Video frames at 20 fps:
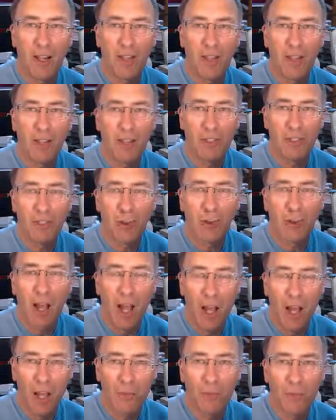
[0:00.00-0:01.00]

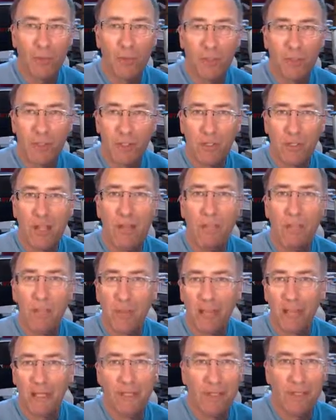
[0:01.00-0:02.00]
100%
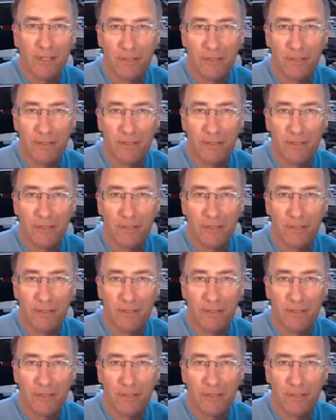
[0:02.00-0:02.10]
mantid.